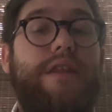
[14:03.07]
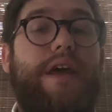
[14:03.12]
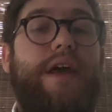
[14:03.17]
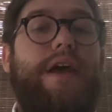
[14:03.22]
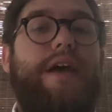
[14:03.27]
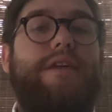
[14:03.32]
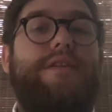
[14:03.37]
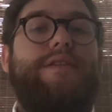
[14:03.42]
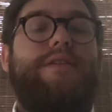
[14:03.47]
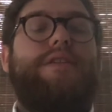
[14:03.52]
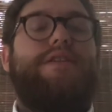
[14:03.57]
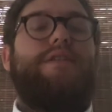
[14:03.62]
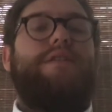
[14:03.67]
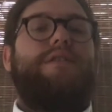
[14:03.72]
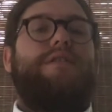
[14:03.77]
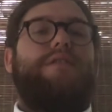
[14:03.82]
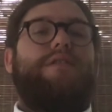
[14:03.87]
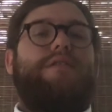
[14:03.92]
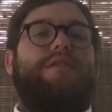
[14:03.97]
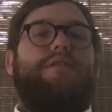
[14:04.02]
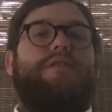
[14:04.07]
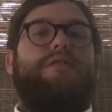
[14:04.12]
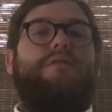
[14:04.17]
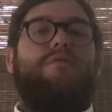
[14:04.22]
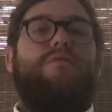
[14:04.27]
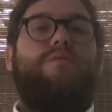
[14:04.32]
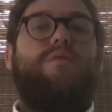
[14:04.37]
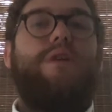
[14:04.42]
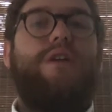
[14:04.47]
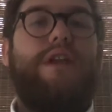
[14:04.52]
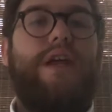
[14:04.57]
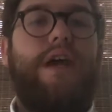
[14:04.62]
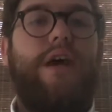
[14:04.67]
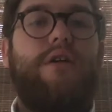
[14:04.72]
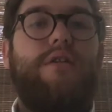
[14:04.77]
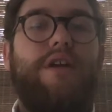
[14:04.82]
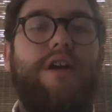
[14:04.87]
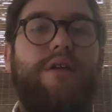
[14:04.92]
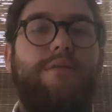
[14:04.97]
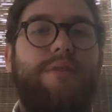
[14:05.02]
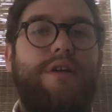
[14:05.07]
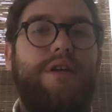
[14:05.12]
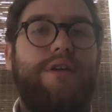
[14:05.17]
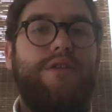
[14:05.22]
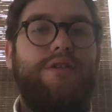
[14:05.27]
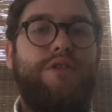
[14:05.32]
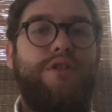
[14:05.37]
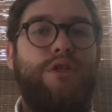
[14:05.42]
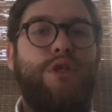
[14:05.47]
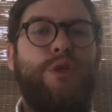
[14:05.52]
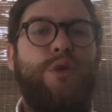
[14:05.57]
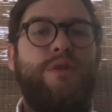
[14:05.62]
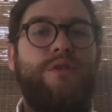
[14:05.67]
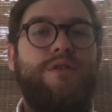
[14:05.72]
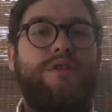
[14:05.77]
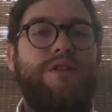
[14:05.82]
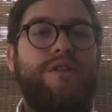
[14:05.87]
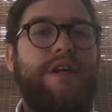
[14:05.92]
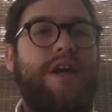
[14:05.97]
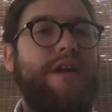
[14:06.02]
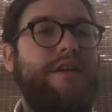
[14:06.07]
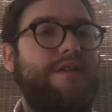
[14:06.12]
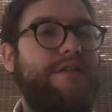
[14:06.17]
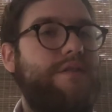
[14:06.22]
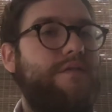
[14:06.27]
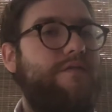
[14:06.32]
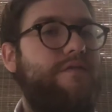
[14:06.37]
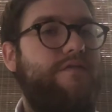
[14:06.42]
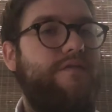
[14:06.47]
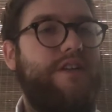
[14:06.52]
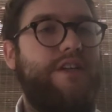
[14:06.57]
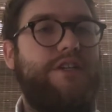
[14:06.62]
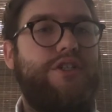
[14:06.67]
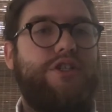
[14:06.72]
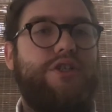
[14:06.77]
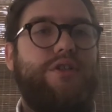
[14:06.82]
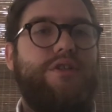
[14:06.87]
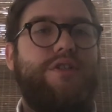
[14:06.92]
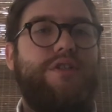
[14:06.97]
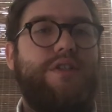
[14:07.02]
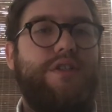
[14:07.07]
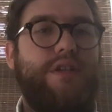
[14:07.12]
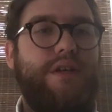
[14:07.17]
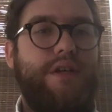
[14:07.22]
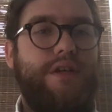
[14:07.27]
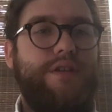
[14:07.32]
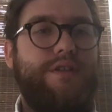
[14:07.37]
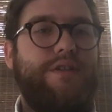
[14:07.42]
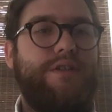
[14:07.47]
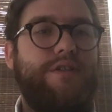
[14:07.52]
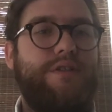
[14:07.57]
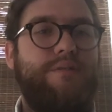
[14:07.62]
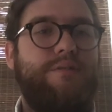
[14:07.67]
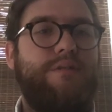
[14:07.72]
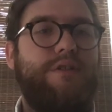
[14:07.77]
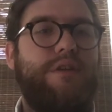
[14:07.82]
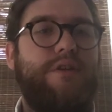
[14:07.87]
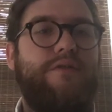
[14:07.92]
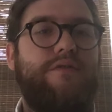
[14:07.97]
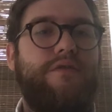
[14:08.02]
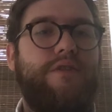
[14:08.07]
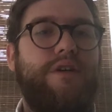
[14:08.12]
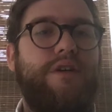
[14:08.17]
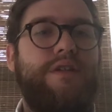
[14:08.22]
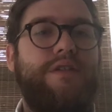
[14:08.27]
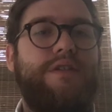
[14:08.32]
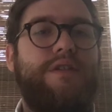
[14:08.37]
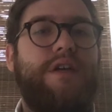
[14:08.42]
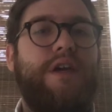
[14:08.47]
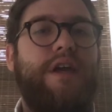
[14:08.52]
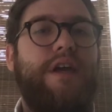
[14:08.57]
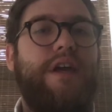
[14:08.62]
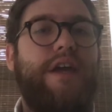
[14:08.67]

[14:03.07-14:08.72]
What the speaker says: that, we now come into kind of some features things and some different